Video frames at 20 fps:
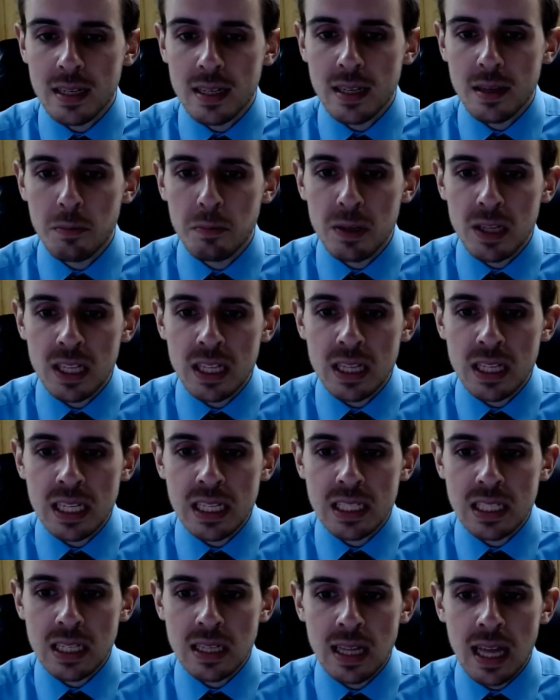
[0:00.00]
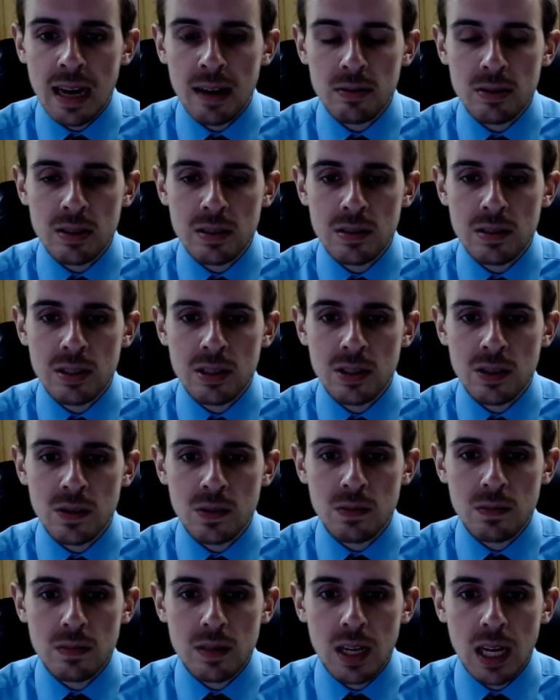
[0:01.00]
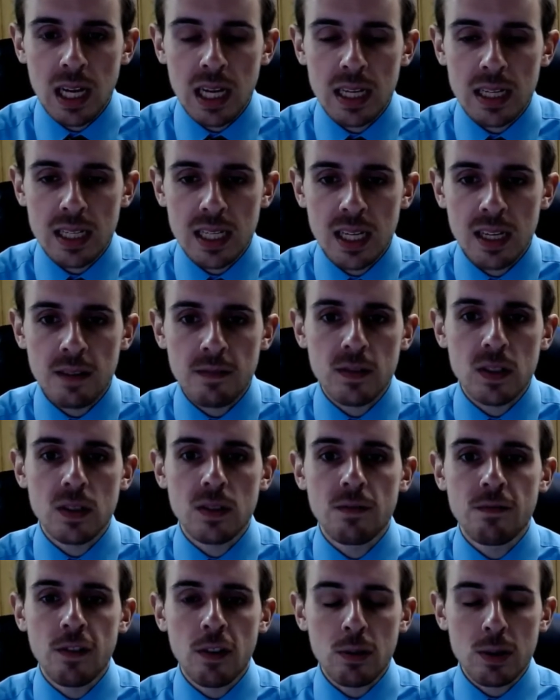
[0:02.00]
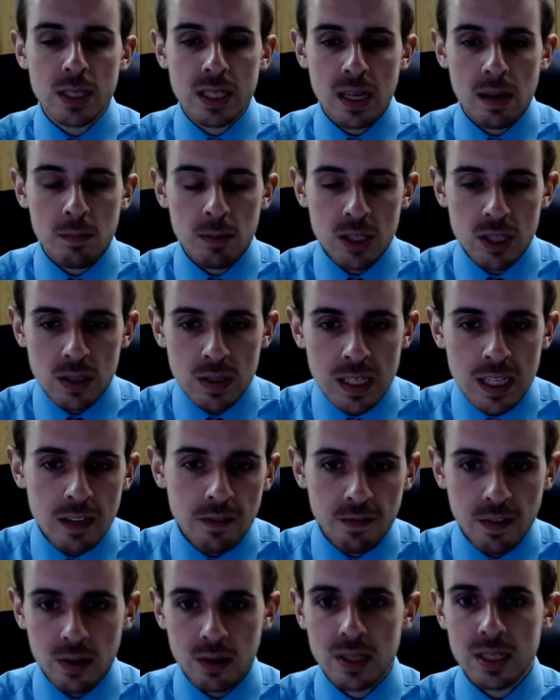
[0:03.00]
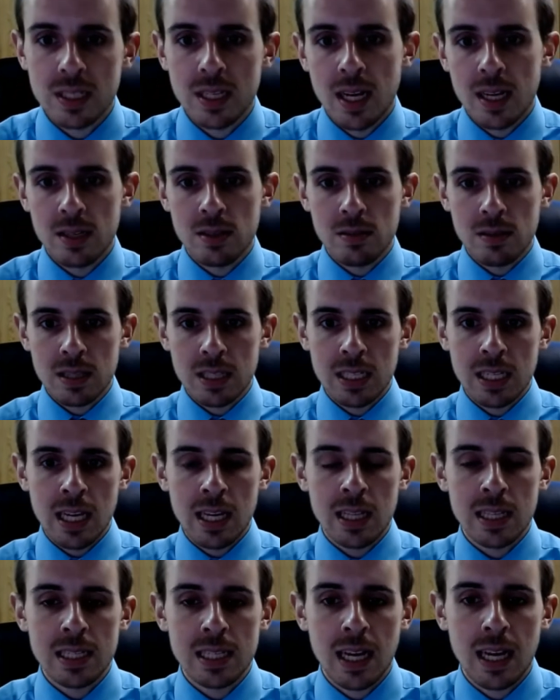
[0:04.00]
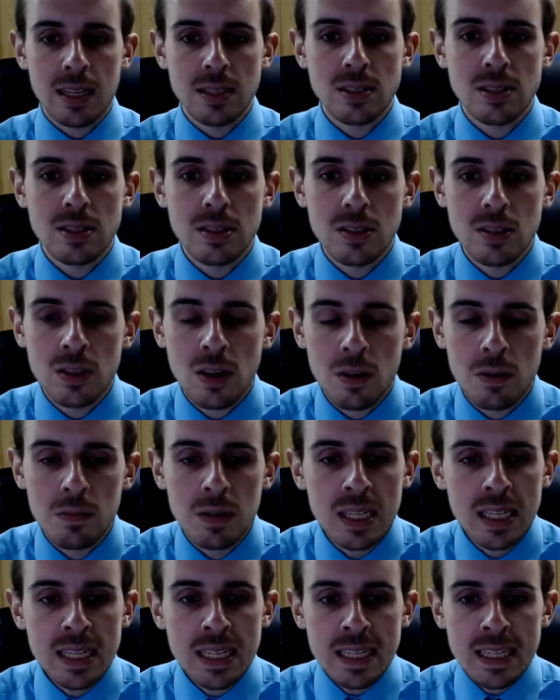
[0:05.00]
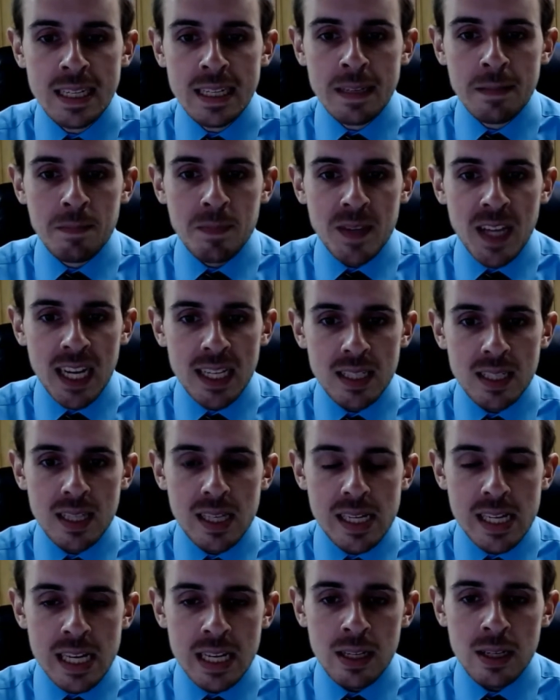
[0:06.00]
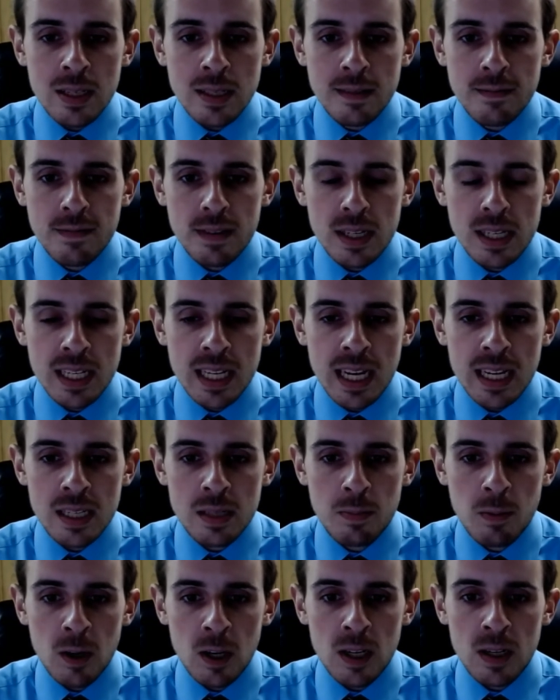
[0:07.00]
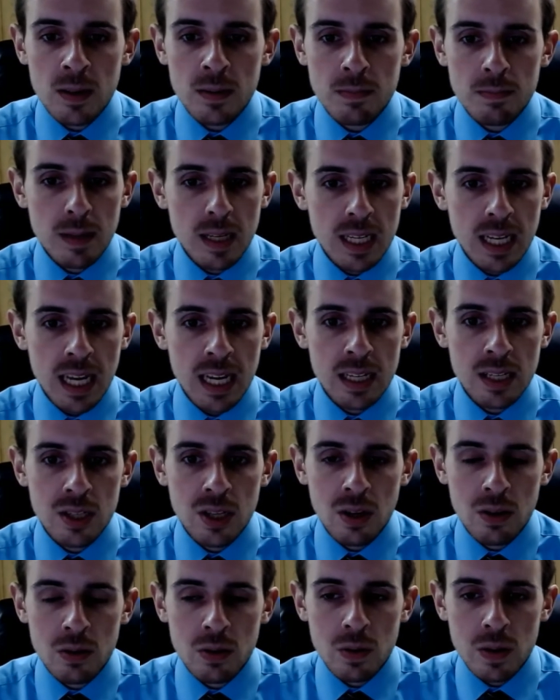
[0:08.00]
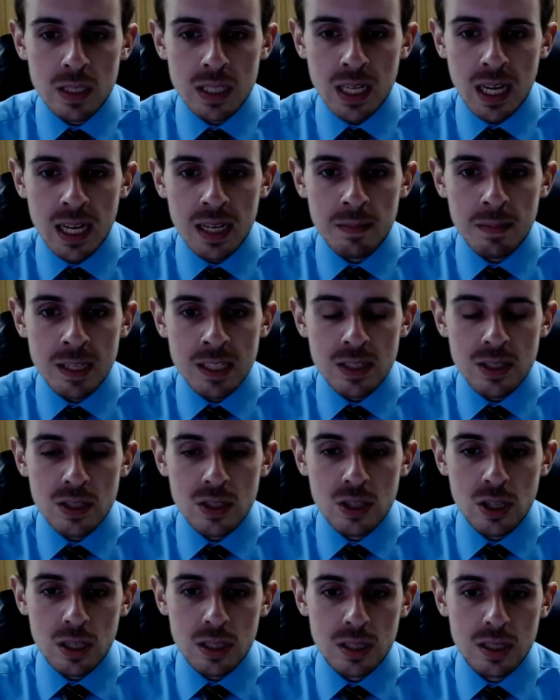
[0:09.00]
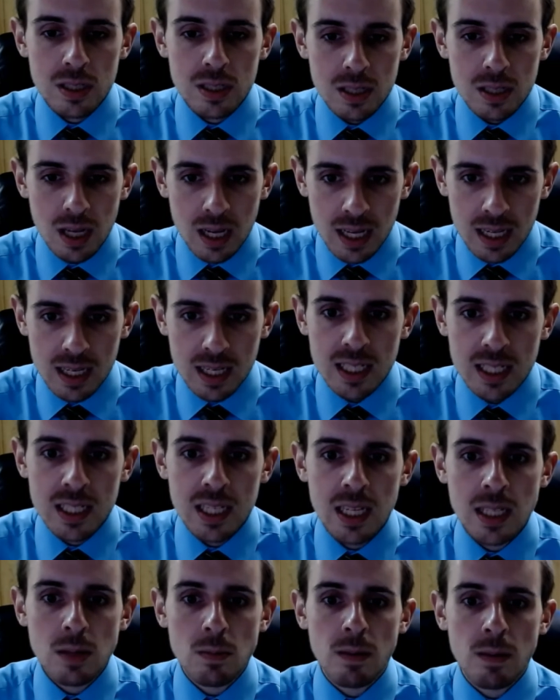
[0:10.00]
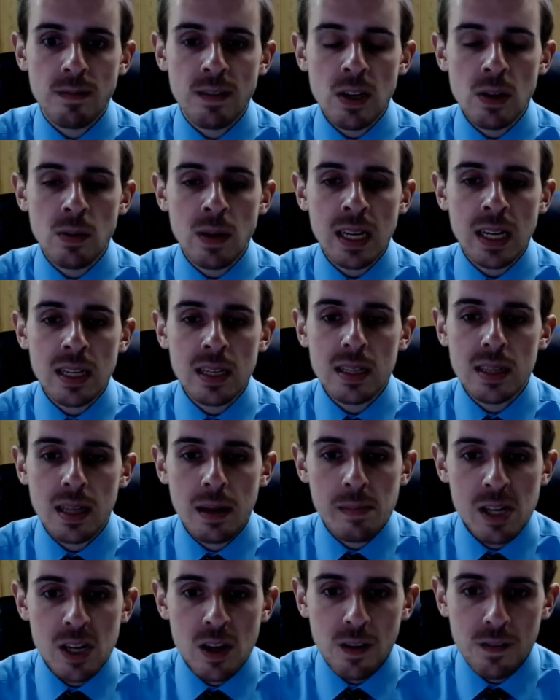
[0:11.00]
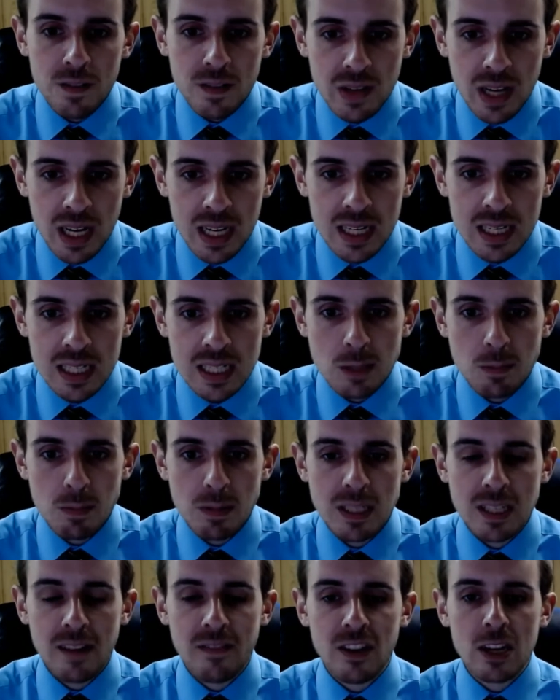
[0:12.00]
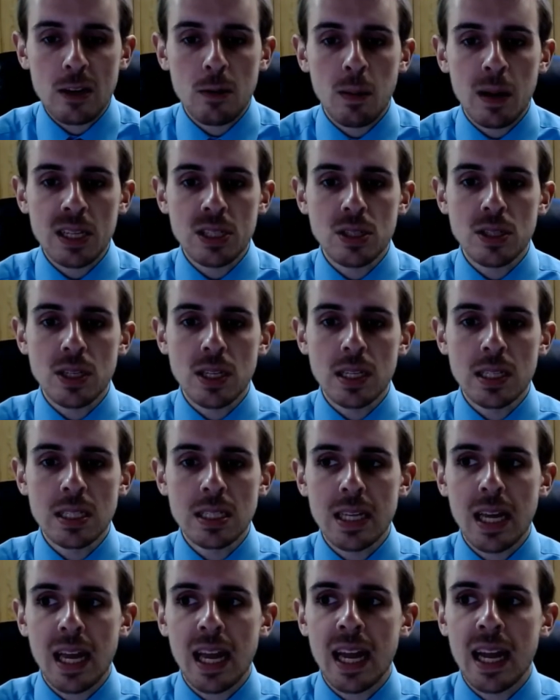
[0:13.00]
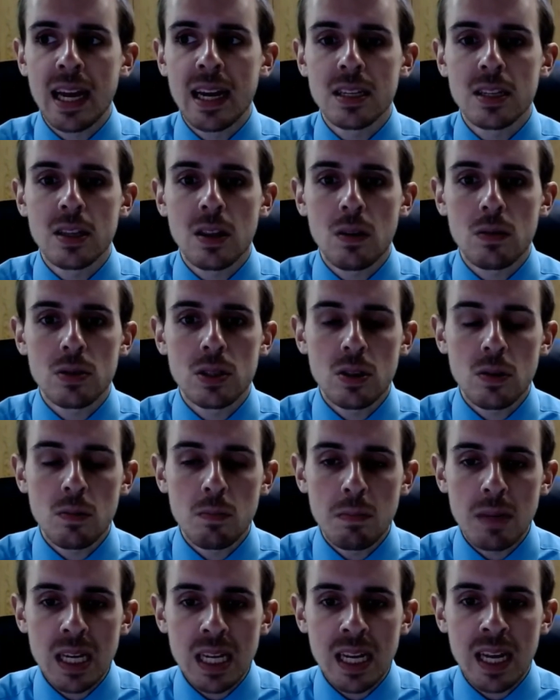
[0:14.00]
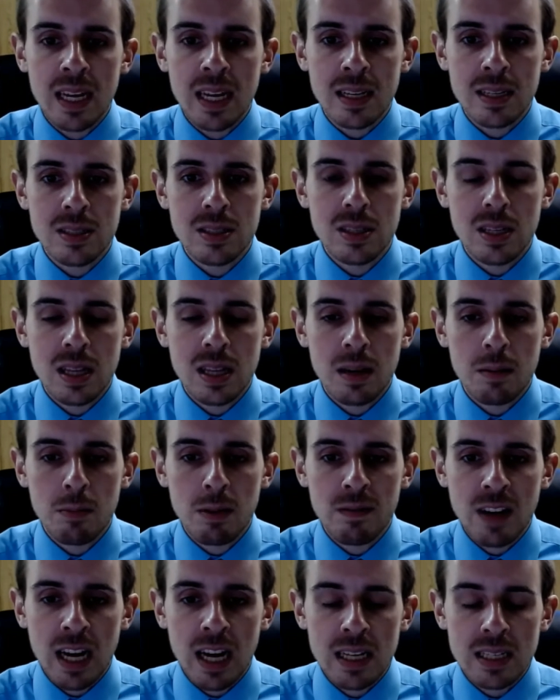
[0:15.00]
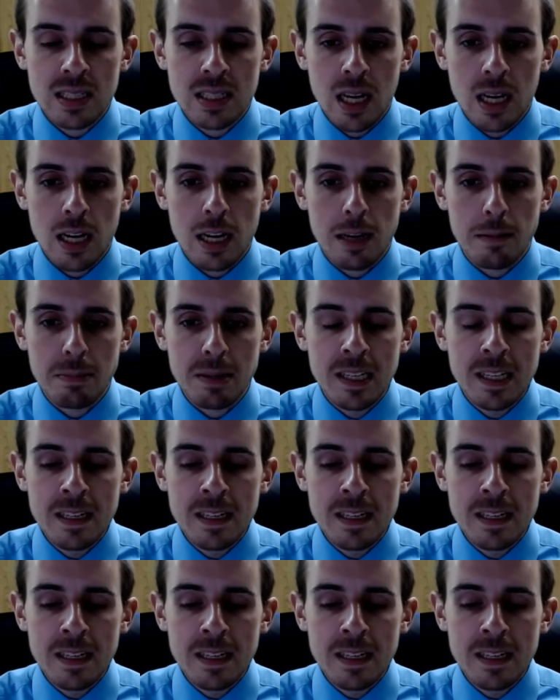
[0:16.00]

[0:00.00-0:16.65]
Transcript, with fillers: will at least allow you to kind of focus on what you need to focus on during the day of the test. So that's the deal for today and tomorrow. Again, no new assignments, just uh, continue reviewing. Let me know if you've got any specific questions and those two meetings that we've got set up.